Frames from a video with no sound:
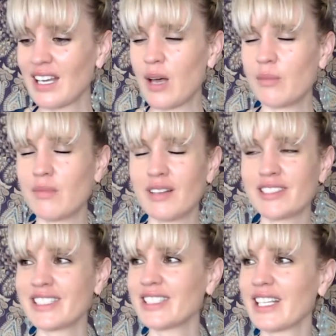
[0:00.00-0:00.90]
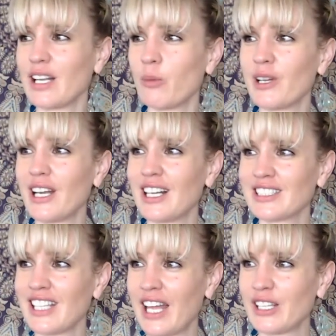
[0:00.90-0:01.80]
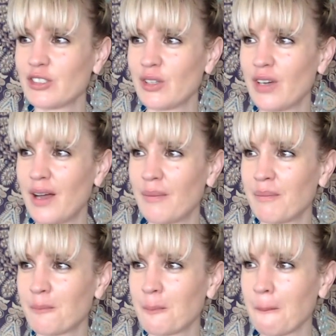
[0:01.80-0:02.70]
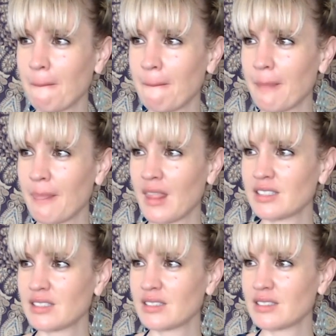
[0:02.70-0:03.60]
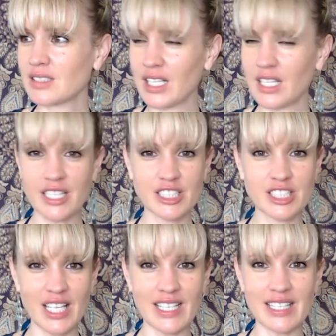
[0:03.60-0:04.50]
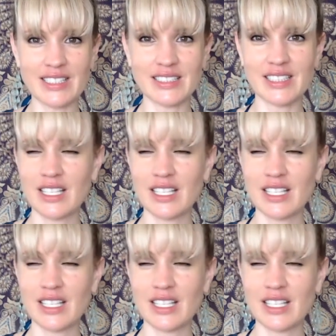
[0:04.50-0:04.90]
I was listening a little bit last night to Dirk Gently's